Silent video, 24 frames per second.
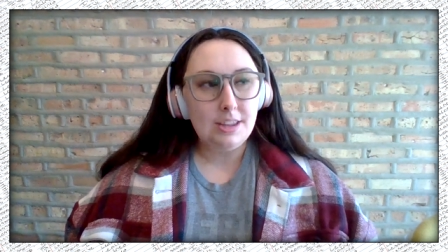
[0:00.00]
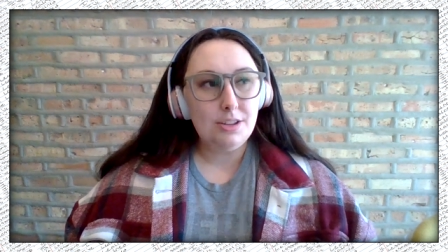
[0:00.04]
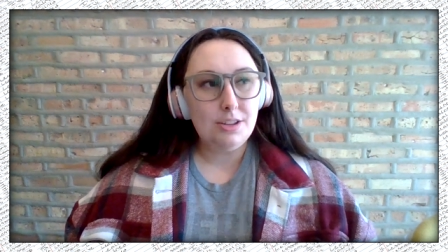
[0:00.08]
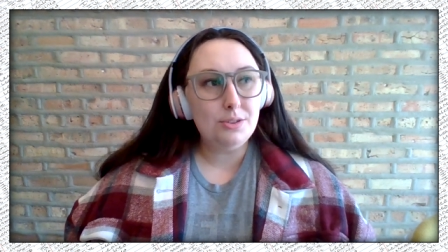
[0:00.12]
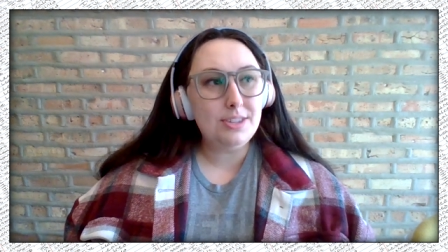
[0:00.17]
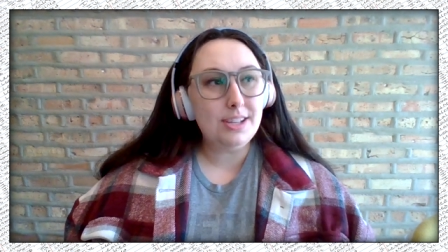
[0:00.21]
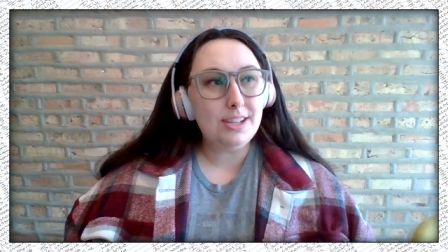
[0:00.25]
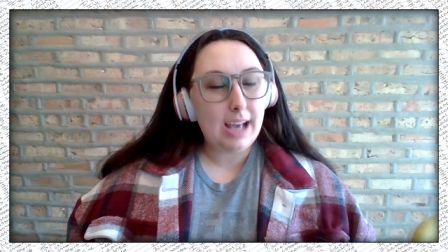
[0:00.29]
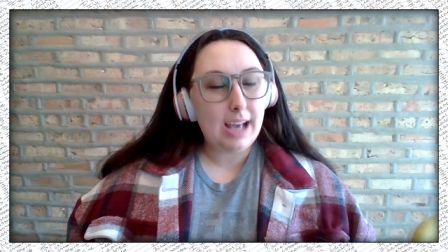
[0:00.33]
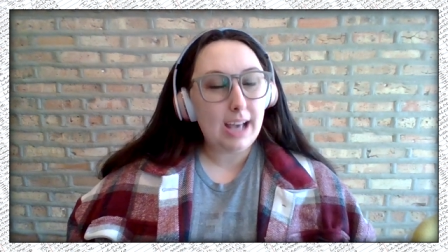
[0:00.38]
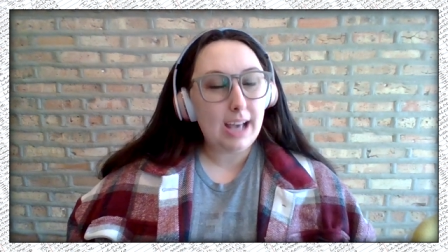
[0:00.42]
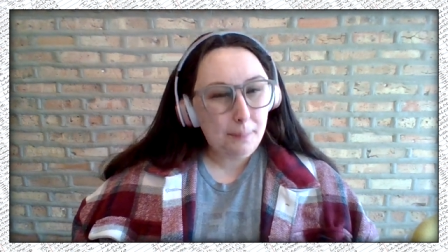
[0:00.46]

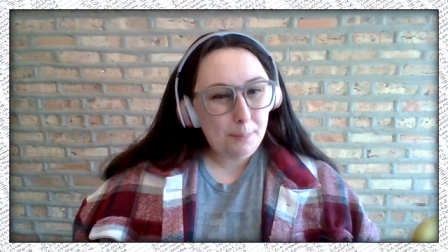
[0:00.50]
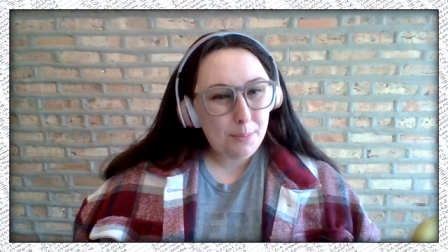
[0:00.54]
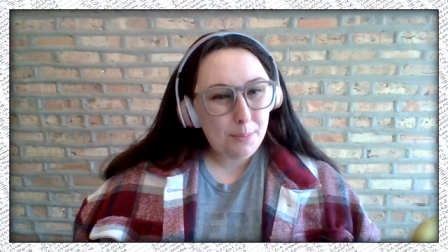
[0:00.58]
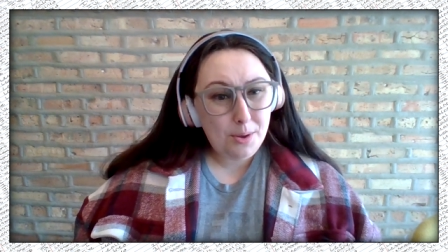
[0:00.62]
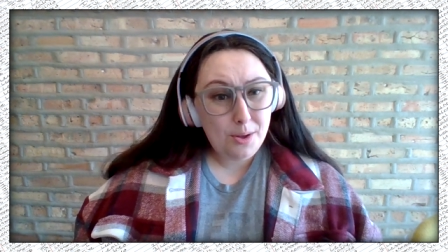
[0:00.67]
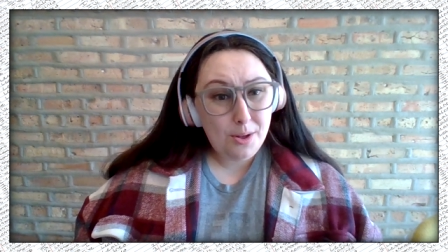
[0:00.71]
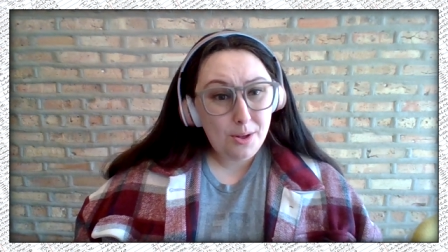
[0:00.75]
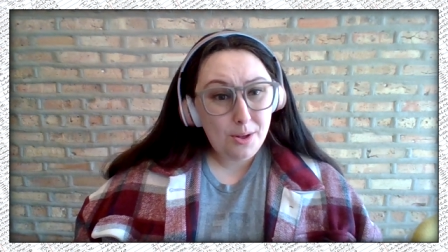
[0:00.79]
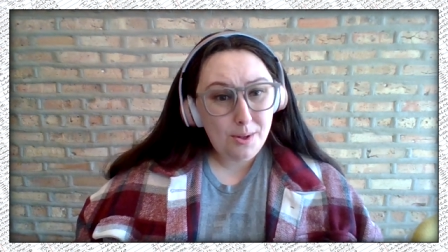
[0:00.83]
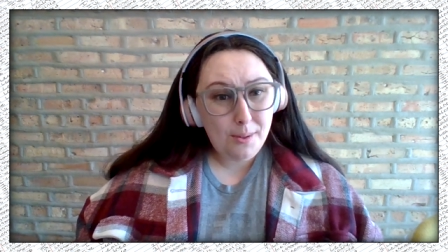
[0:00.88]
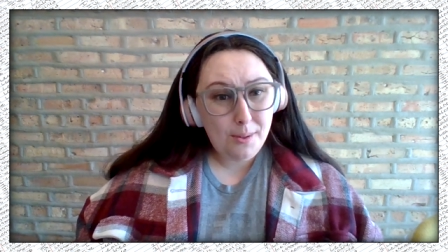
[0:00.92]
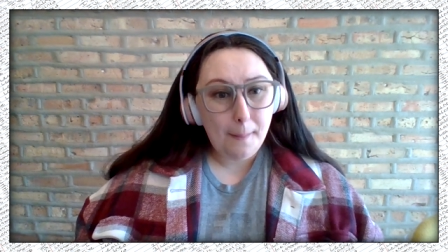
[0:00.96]
There's a
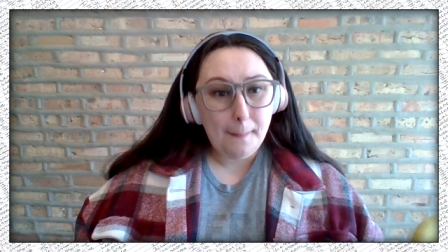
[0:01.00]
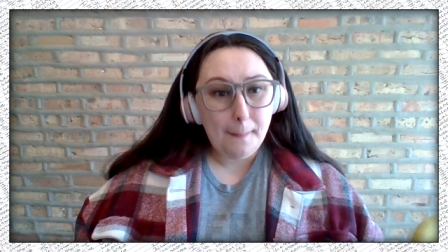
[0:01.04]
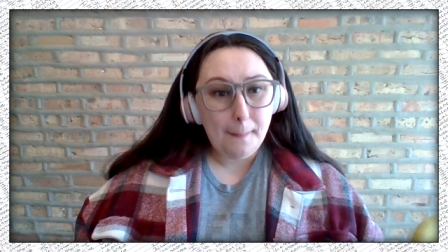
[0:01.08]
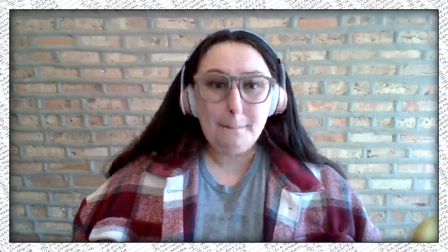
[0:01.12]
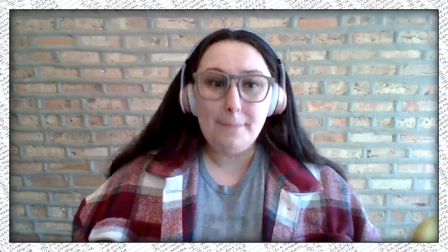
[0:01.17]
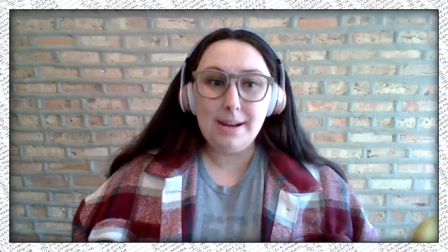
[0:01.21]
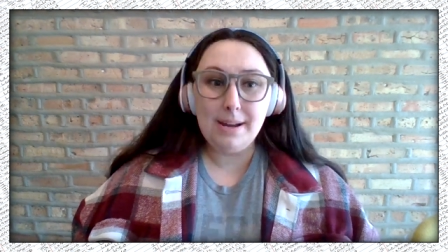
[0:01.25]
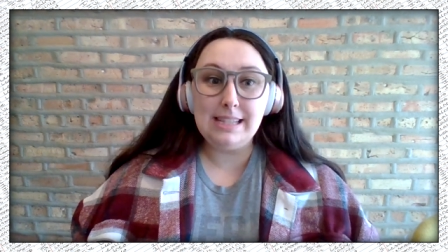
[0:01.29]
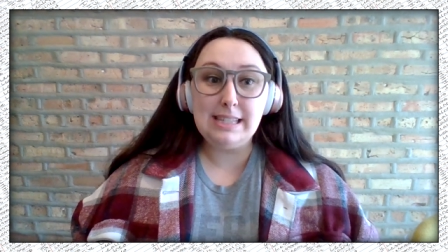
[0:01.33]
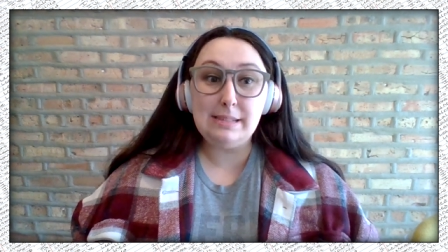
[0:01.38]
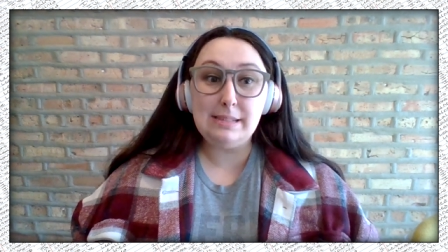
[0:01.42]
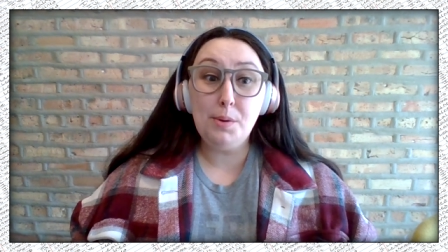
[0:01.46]
couple
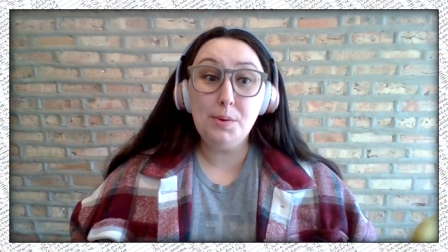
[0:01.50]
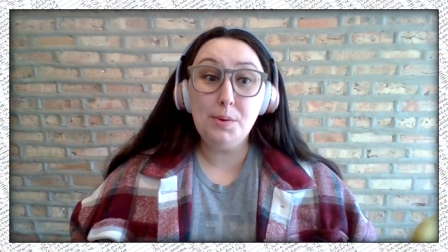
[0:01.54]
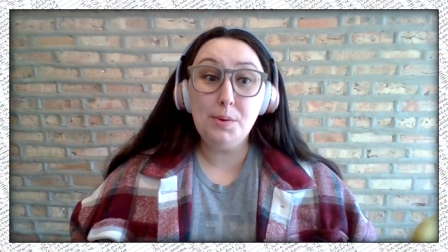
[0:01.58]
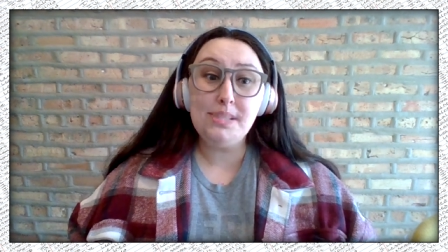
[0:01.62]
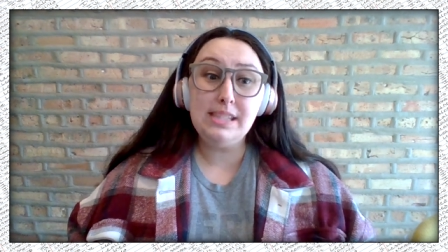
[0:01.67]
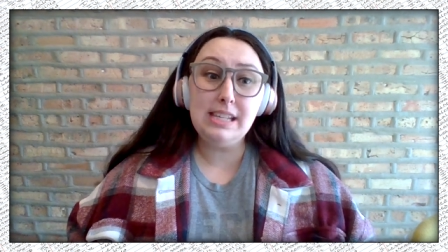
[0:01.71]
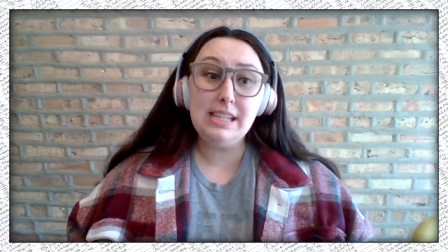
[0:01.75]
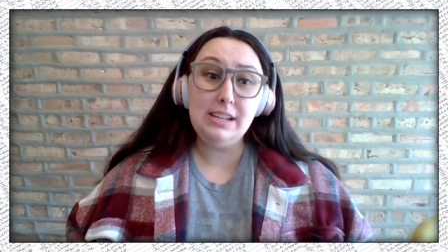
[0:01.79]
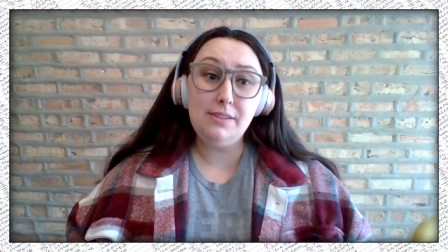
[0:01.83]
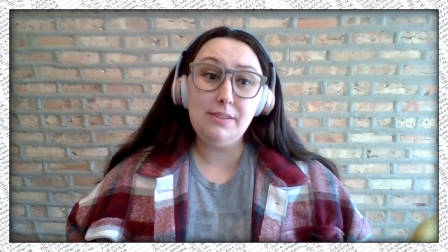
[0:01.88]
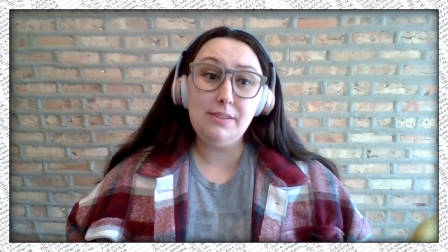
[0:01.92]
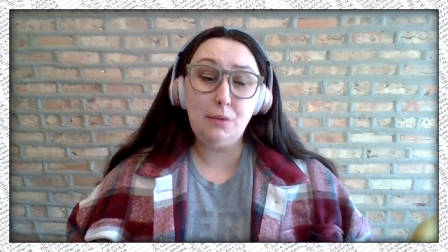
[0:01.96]
but it's
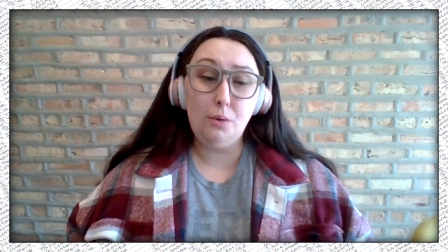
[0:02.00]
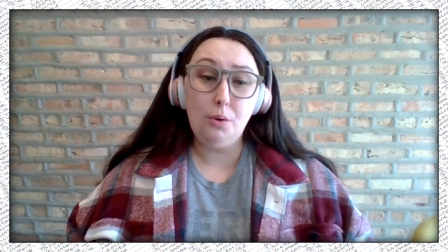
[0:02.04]
mostly